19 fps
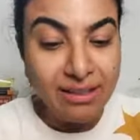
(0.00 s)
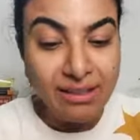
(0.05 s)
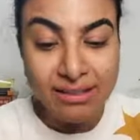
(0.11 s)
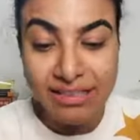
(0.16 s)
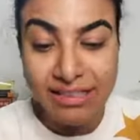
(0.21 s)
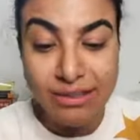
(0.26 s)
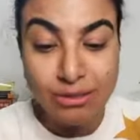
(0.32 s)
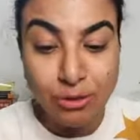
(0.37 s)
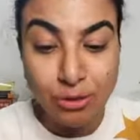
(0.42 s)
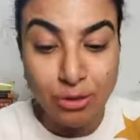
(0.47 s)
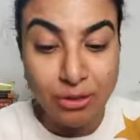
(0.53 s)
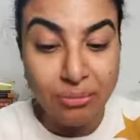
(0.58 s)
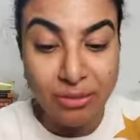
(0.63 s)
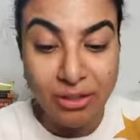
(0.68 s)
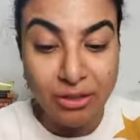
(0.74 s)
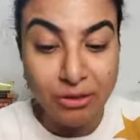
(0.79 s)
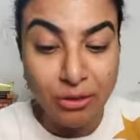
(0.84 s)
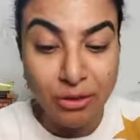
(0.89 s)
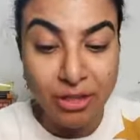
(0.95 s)
this could
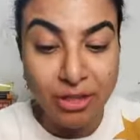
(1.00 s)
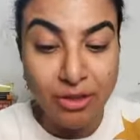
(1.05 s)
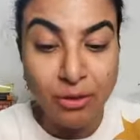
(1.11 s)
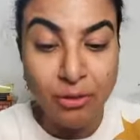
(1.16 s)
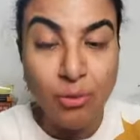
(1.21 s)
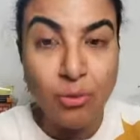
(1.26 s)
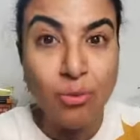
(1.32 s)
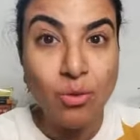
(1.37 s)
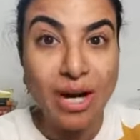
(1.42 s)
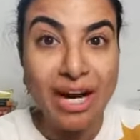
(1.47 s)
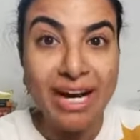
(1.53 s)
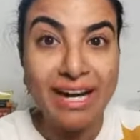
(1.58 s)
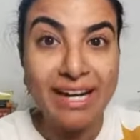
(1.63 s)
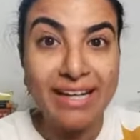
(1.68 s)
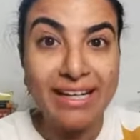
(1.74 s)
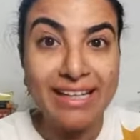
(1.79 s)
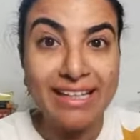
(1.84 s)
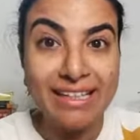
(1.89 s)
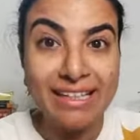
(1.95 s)
be, okay,
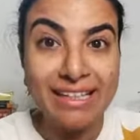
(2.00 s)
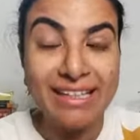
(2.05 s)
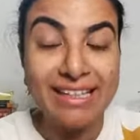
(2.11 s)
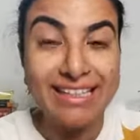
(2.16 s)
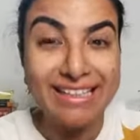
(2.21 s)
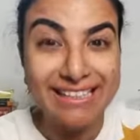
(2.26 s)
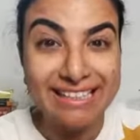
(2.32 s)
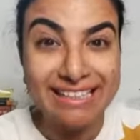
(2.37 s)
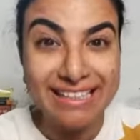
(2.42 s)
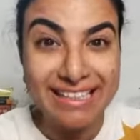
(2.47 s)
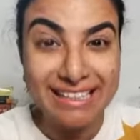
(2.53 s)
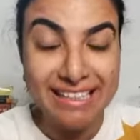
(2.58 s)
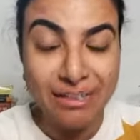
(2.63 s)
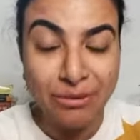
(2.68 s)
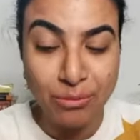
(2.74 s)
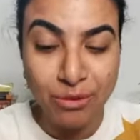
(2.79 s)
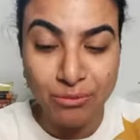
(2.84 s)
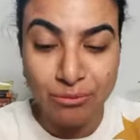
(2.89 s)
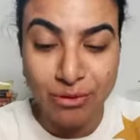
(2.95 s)
why he is
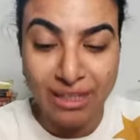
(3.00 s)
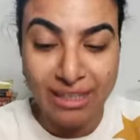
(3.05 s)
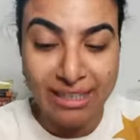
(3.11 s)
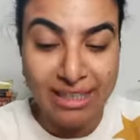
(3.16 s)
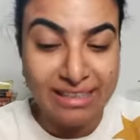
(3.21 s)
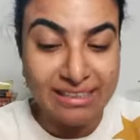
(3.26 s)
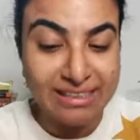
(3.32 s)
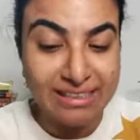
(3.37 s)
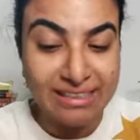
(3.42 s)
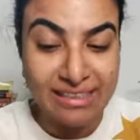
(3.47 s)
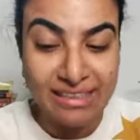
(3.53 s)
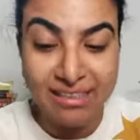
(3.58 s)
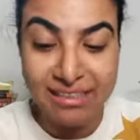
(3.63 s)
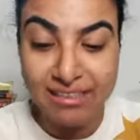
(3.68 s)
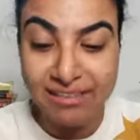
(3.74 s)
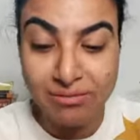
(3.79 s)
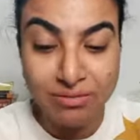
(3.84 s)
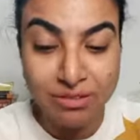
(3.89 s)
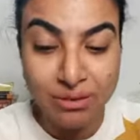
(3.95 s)
dealing with finances
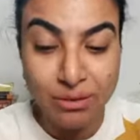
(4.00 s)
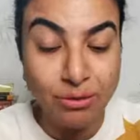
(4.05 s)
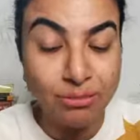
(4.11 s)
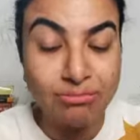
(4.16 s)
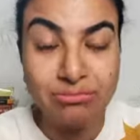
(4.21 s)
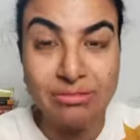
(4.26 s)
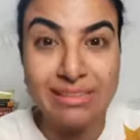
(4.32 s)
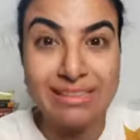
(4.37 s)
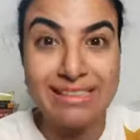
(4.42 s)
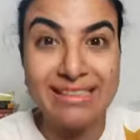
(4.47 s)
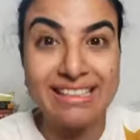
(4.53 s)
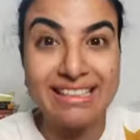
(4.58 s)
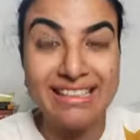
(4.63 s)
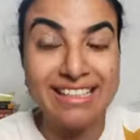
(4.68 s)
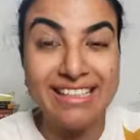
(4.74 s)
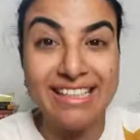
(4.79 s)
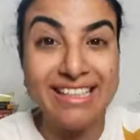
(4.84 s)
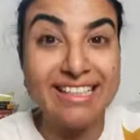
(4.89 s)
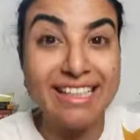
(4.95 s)
and, you know,
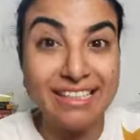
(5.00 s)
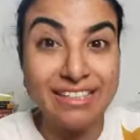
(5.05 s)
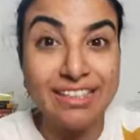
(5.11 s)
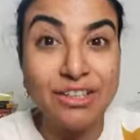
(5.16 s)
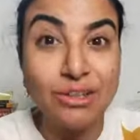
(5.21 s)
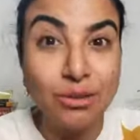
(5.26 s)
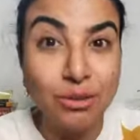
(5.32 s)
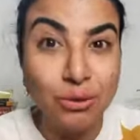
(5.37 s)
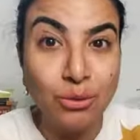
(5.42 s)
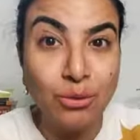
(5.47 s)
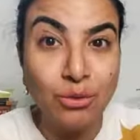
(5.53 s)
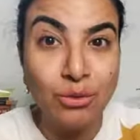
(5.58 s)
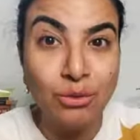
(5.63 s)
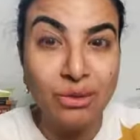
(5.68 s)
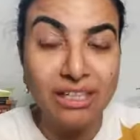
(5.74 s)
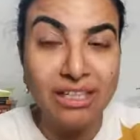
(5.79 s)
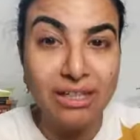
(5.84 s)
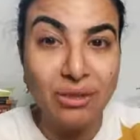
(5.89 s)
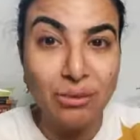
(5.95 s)
he doesn't know to
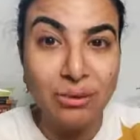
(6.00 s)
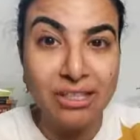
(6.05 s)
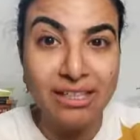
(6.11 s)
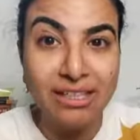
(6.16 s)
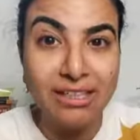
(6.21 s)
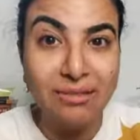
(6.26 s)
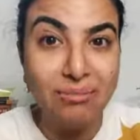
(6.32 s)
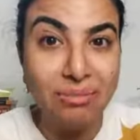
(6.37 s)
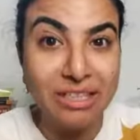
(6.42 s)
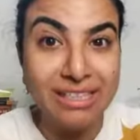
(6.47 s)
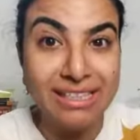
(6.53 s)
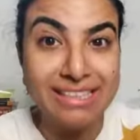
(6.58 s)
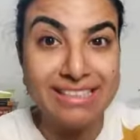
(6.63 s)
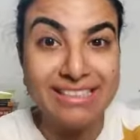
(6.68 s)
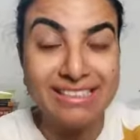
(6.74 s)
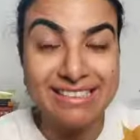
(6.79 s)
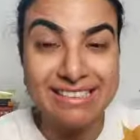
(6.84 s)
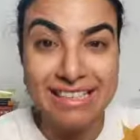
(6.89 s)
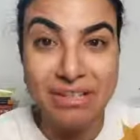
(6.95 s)
deal with it, but
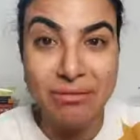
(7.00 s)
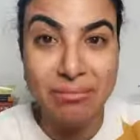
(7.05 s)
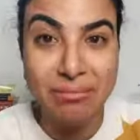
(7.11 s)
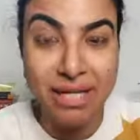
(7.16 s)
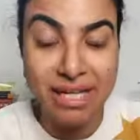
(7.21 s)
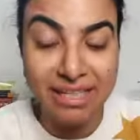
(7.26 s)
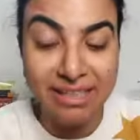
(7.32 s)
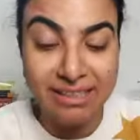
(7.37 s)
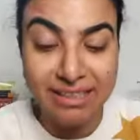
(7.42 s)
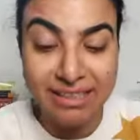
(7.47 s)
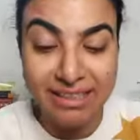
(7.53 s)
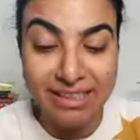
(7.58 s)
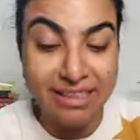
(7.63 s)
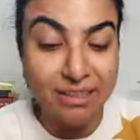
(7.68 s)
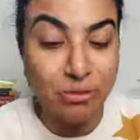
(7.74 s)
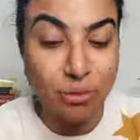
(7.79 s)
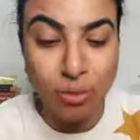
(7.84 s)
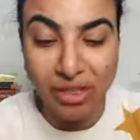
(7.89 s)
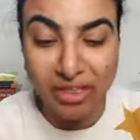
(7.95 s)
he's still managing
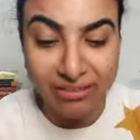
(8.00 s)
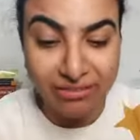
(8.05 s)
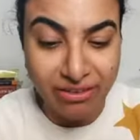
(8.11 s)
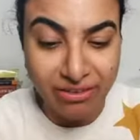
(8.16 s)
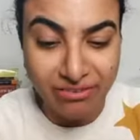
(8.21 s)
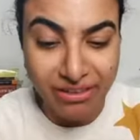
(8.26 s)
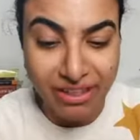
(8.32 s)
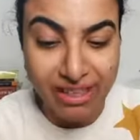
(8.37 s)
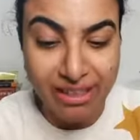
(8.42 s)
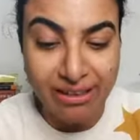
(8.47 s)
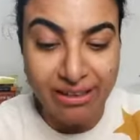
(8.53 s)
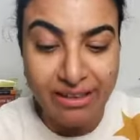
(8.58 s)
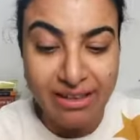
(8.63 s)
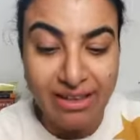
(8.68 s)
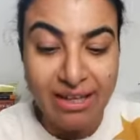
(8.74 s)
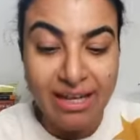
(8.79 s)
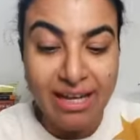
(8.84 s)
it whatever way.